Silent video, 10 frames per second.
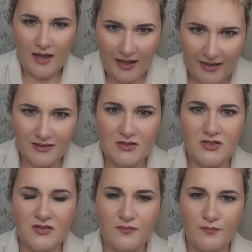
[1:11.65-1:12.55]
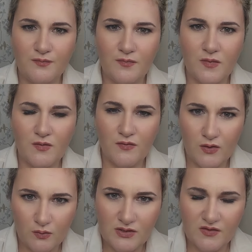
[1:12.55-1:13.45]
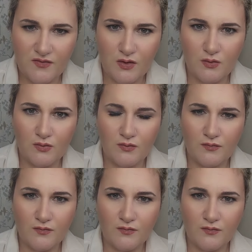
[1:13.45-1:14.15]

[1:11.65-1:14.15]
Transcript: And for those of you